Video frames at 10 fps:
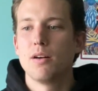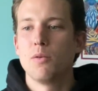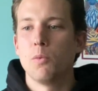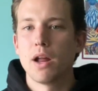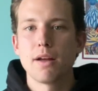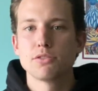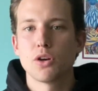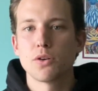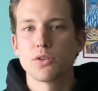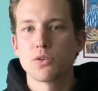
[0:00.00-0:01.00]
when I was
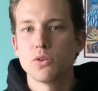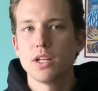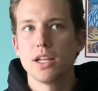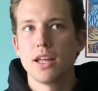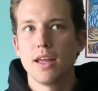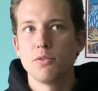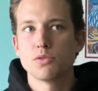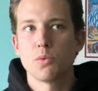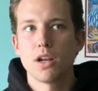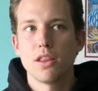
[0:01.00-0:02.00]
going through it, it was
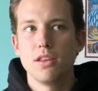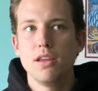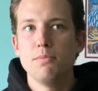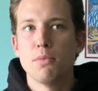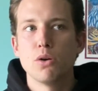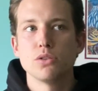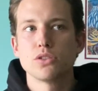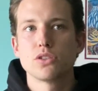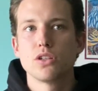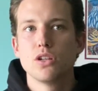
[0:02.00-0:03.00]
one of the
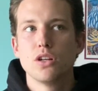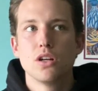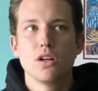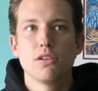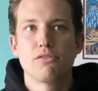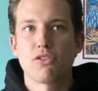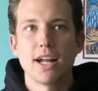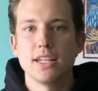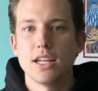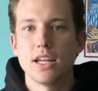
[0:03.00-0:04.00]
most
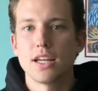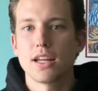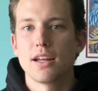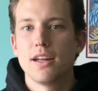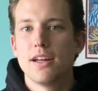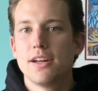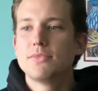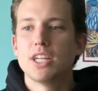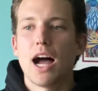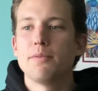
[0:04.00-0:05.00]
frightening
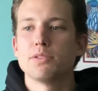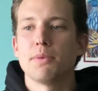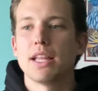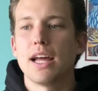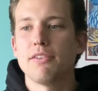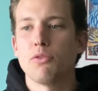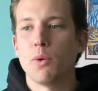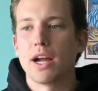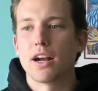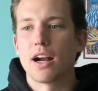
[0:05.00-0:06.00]
times in my life
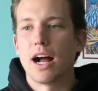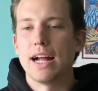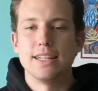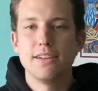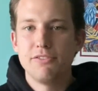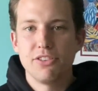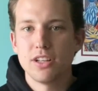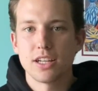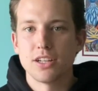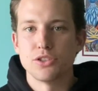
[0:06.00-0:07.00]
where I didn't feel
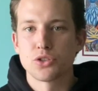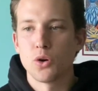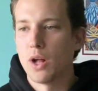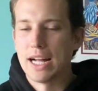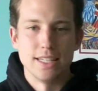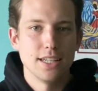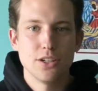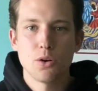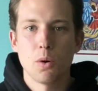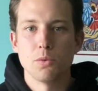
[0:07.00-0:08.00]
in control. I didn't
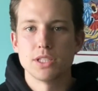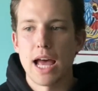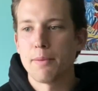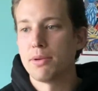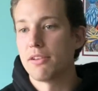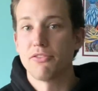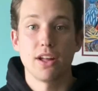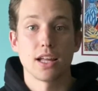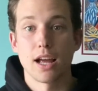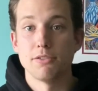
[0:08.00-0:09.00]
know what was happening. Felt
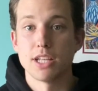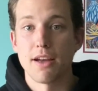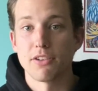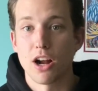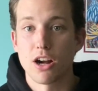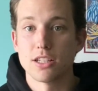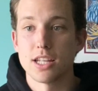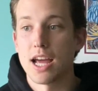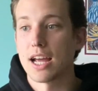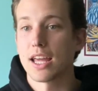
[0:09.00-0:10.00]
like I was having a heart
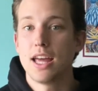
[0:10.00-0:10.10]
attack.